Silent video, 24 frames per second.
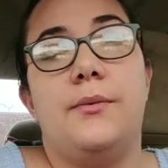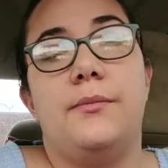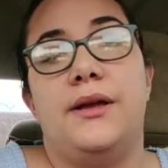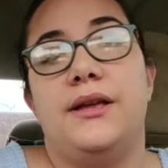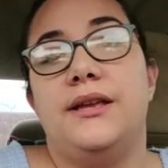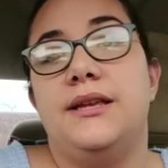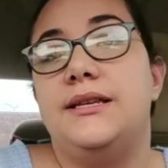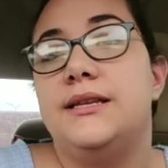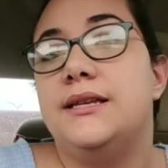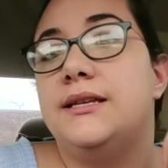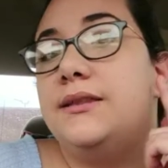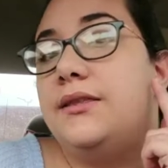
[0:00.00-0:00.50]

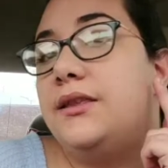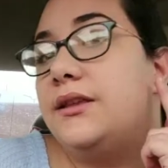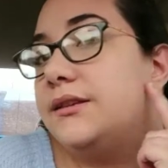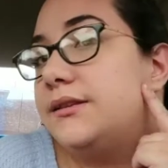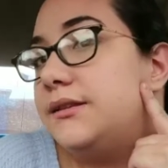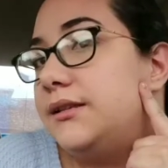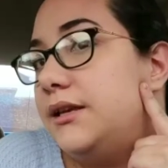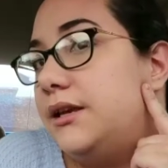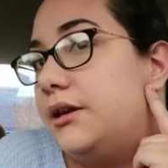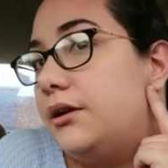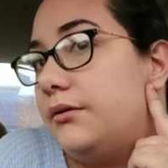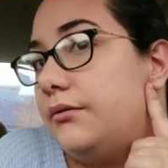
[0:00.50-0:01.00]
He did
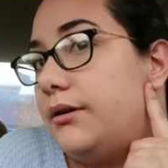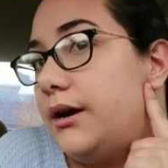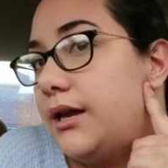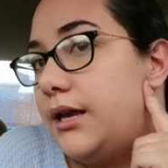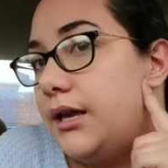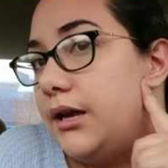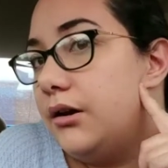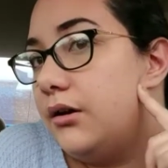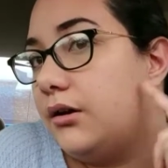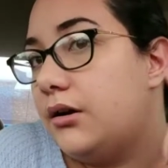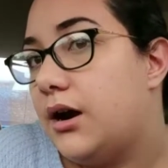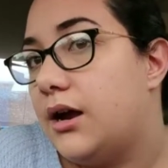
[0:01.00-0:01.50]
this ear right
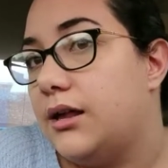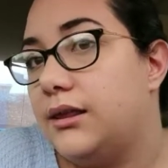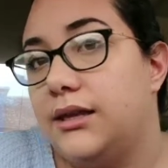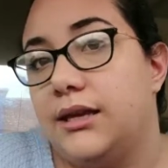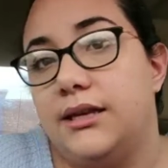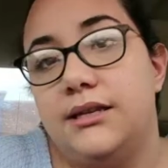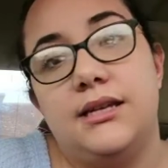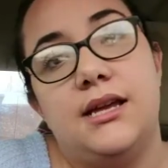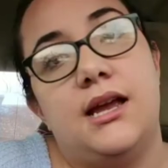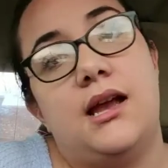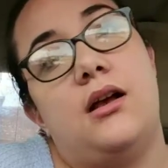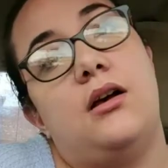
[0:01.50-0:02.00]
here. I lay
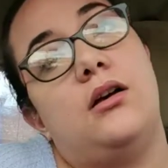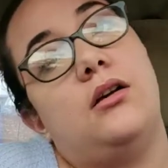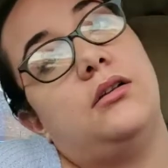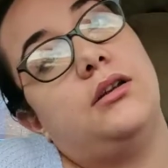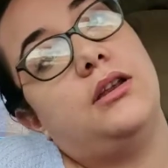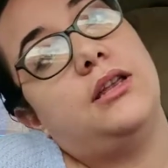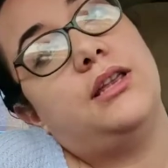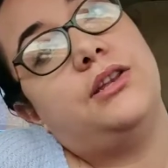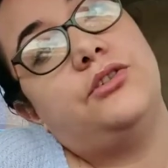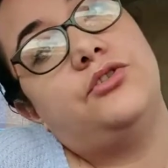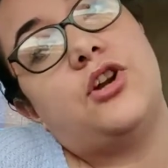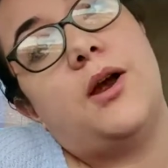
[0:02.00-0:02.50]
down.
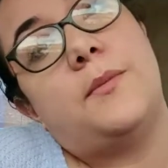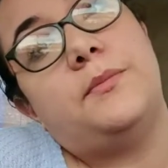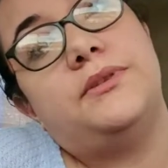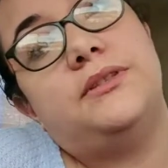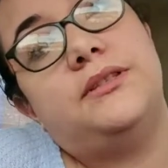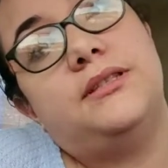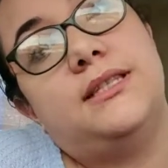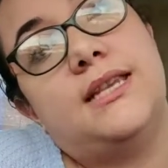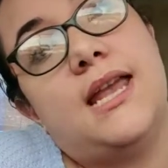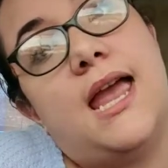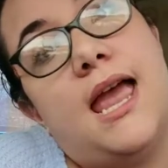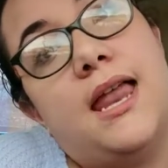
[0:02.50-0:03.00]
He dropped
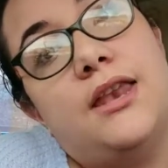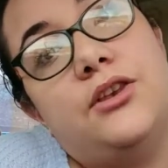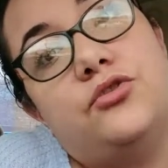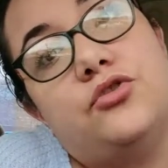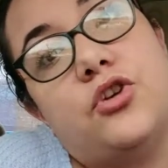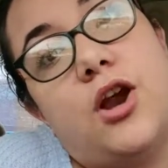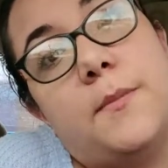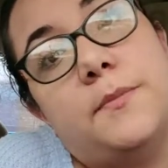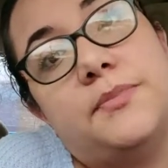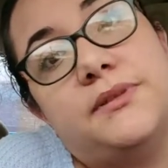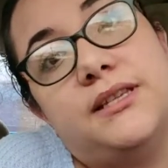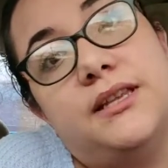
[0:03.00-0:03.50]
10
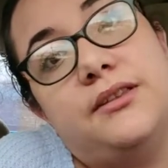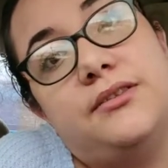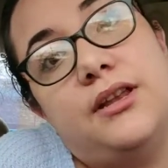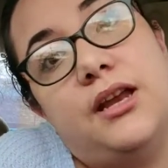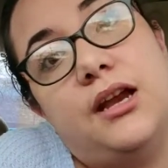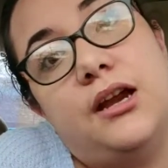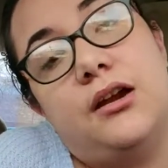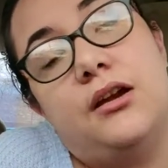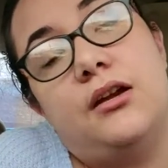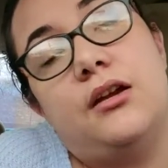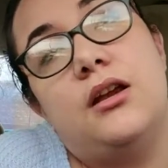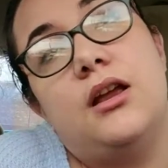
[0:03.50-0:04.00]
drops in
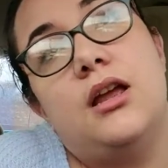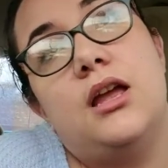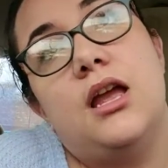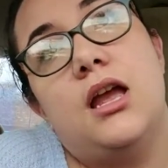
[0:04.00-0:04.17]
there.